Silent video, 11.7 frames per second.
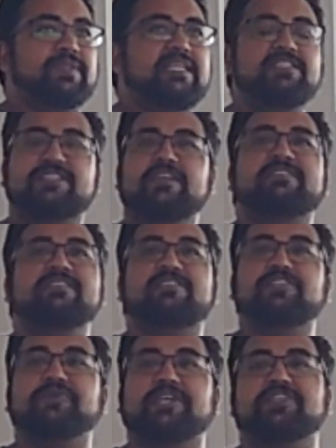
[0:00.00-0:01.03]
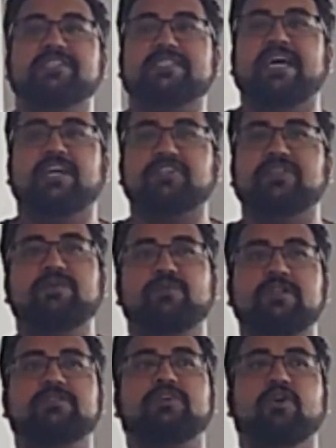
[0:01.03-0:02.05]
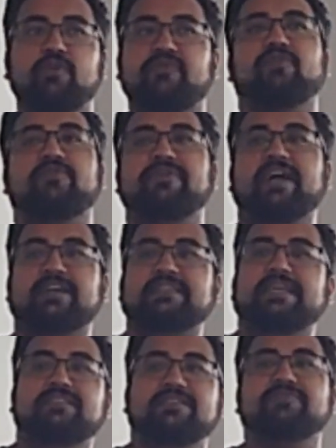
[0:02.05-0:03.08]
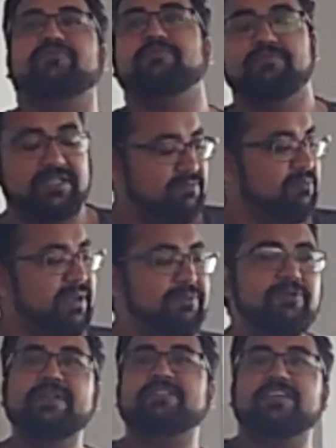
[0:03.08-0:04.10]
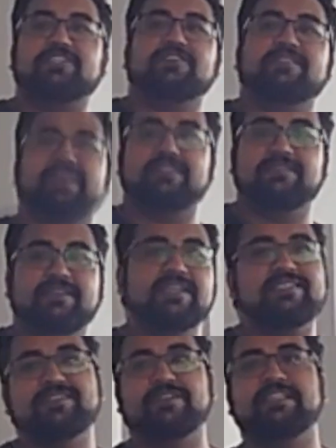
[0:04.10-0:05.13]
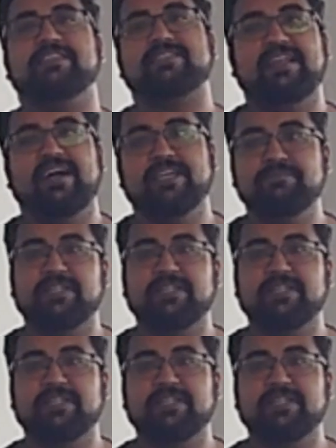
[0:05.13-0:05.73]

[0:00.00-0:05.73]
In certain situations, actually, we go for React Native. Maybe we'll touch on that. It's not in the slide,